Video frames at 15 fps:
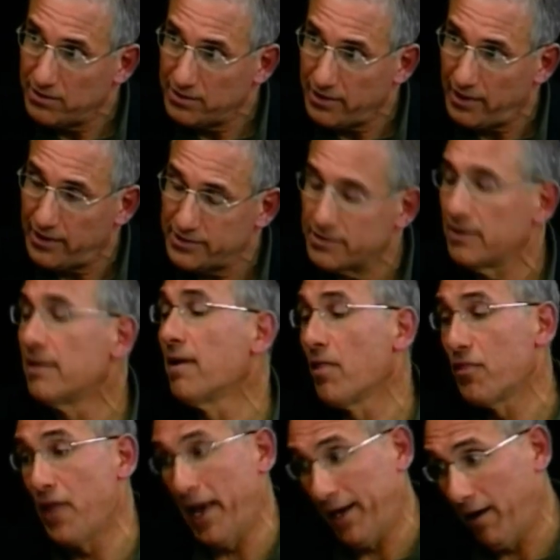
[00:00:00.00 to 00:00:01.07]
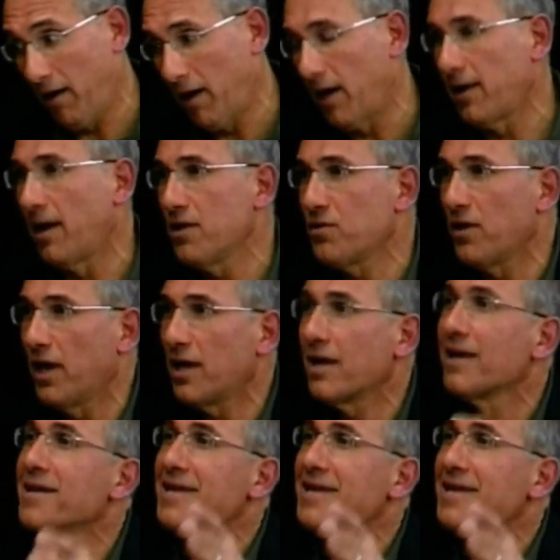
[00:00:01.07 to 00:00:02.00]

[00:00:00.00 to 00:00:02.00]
does. Thank God, I think.